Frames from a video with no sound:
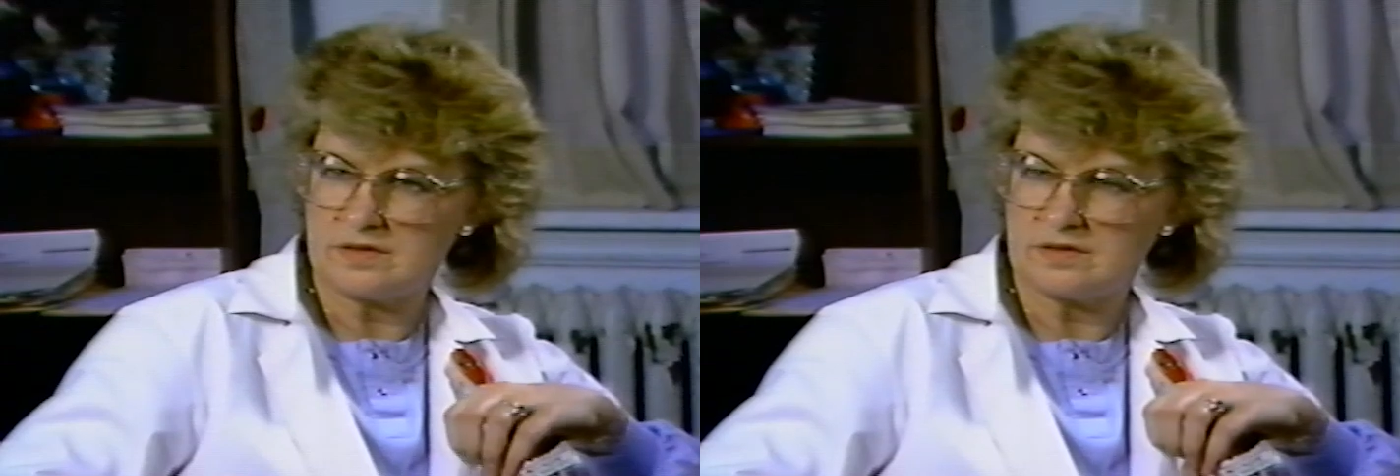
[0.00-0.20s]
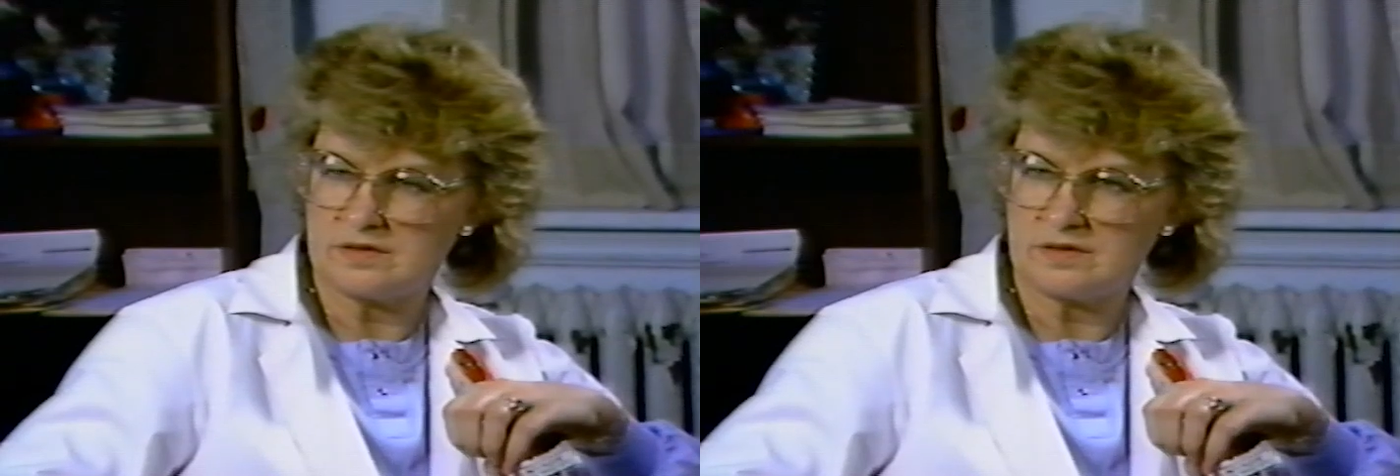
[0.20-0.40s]

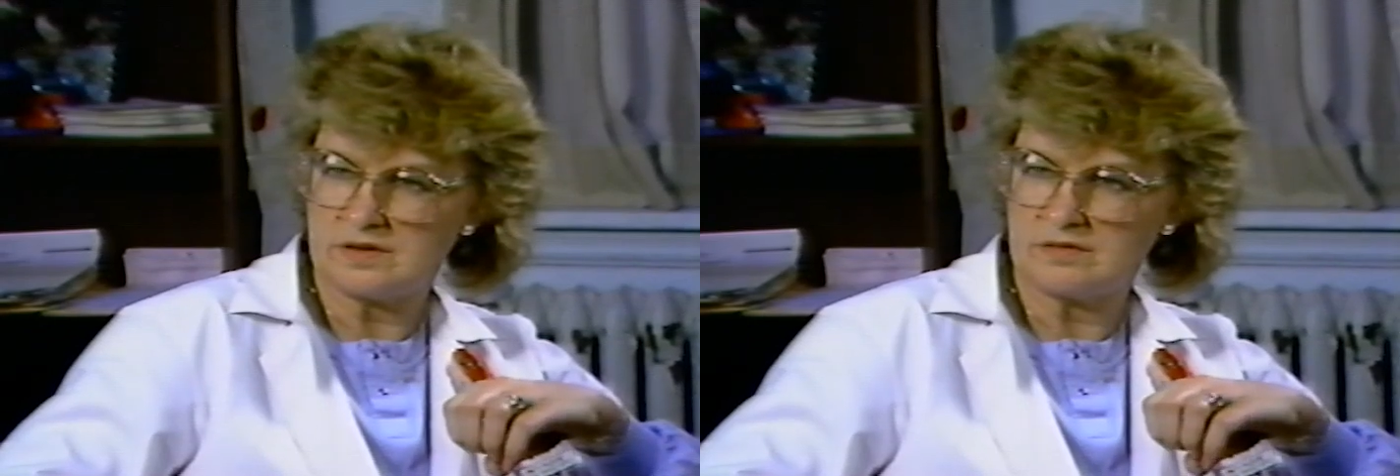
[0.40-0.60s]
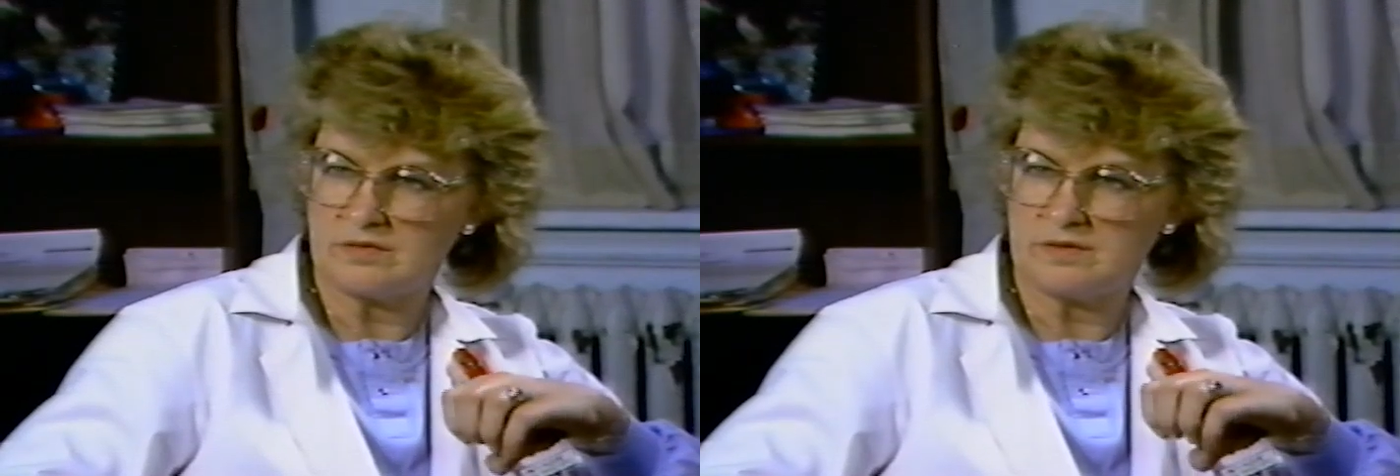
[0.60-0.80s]

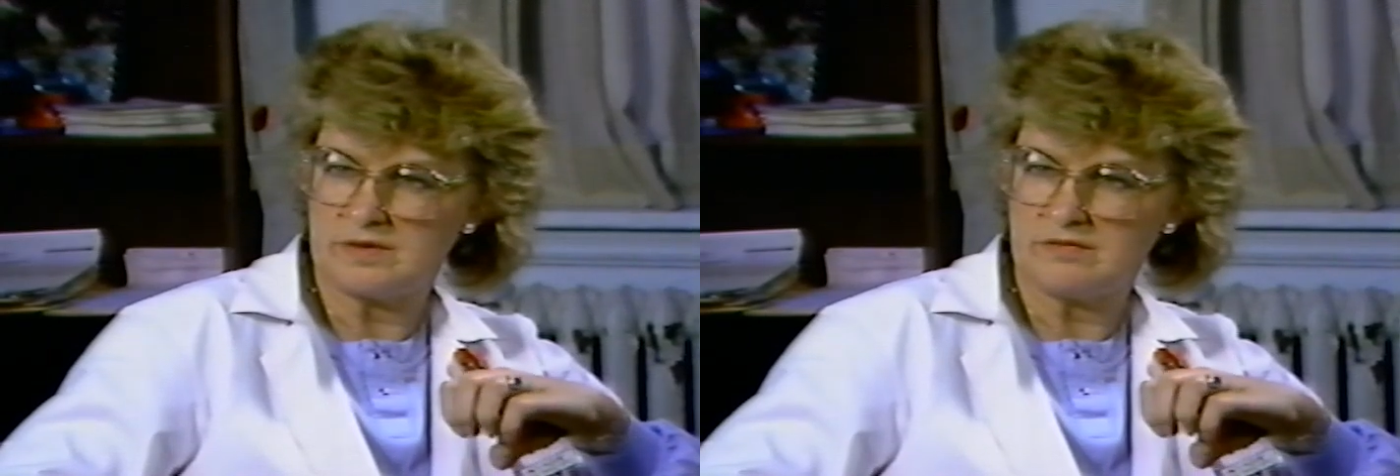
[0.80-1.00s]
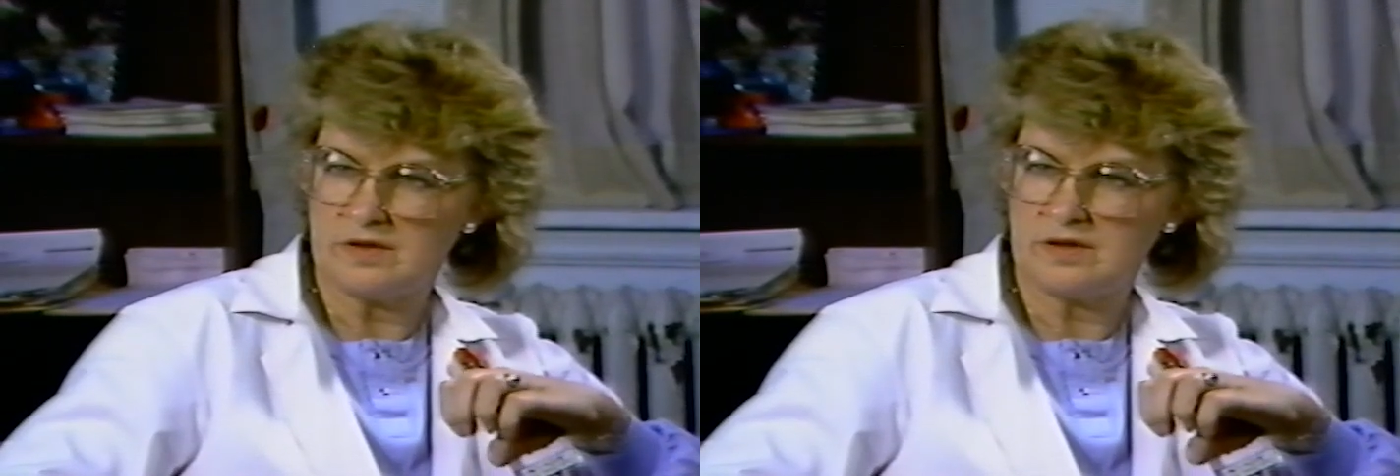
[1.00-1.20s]
reality of
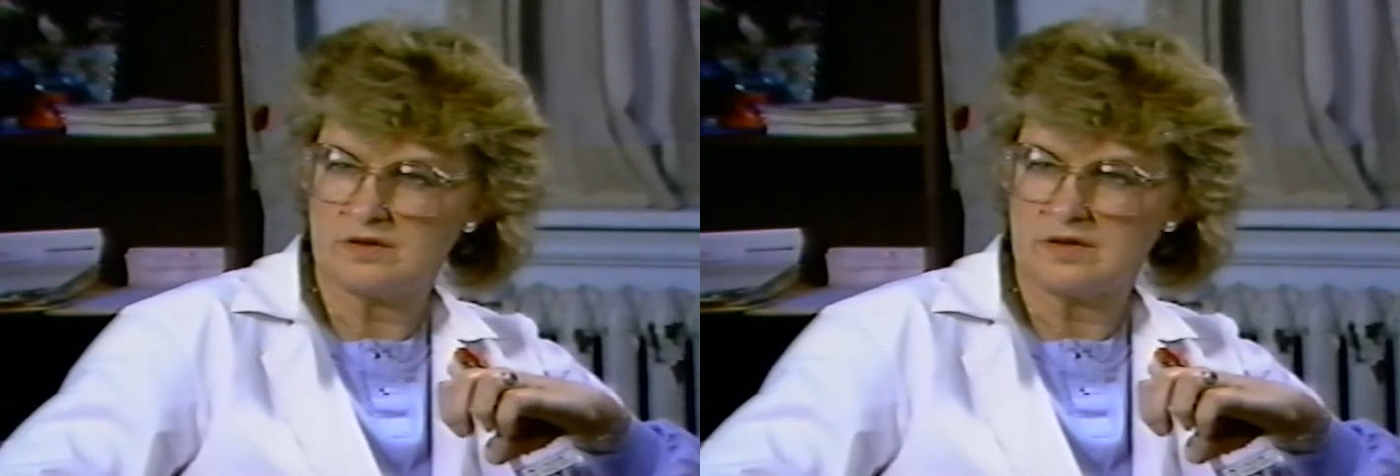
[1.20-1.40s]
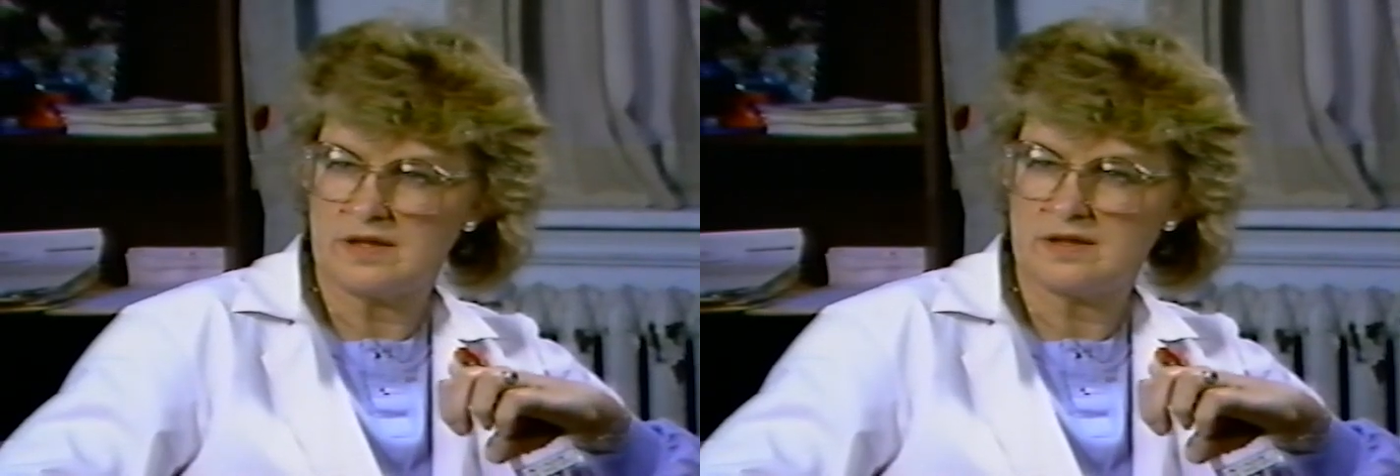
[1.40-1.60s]
your
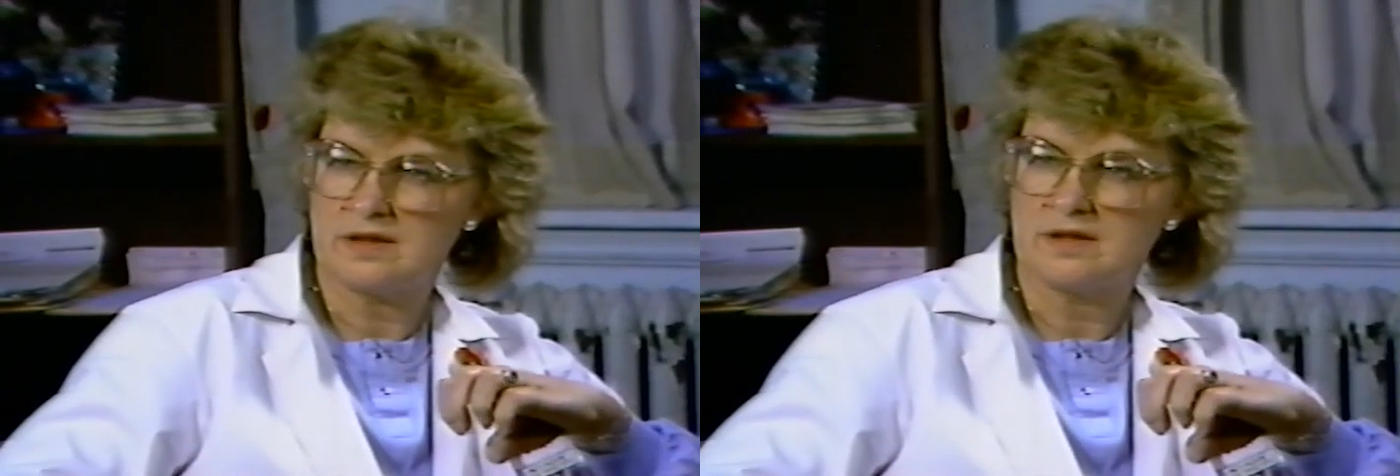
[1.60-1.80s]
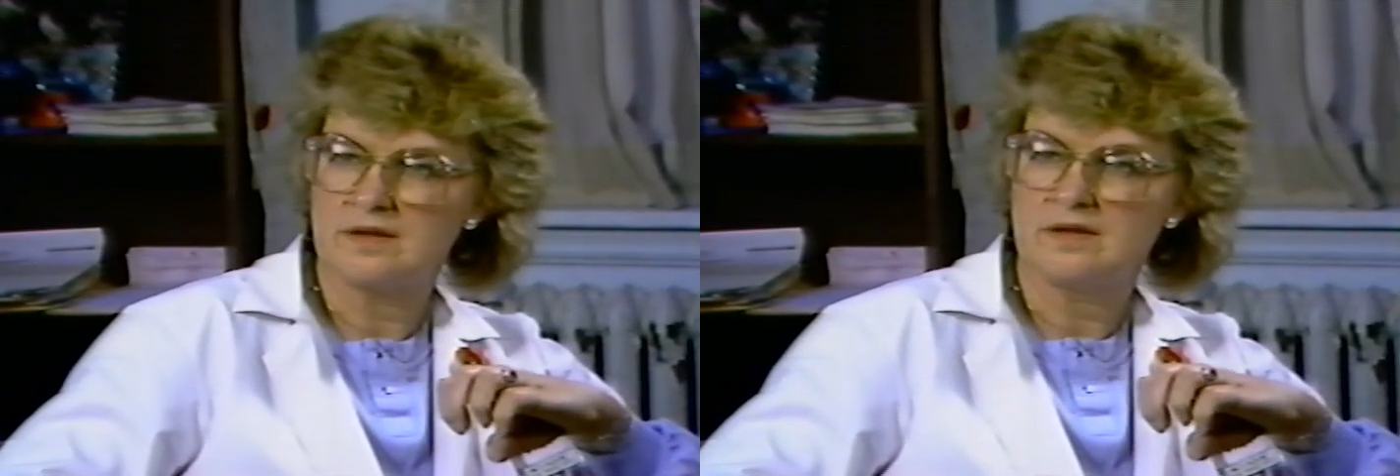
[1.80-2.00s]
situation,